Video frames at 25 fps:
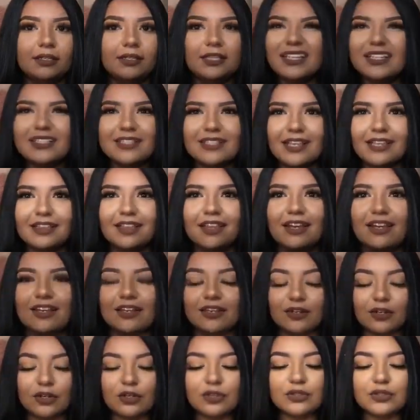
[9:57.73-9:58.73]
things like that,
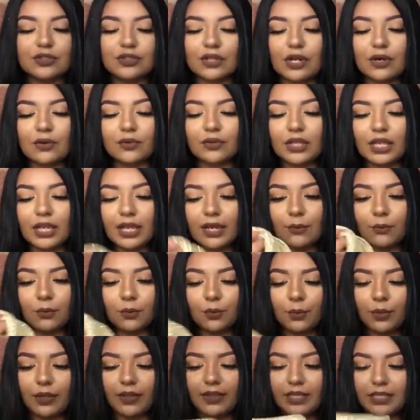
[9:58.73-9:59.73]
you know. So I don't think I
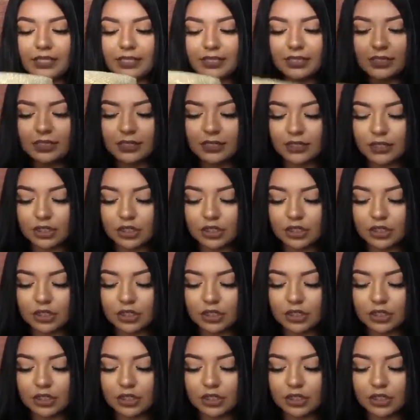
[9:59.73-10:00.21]
would wear this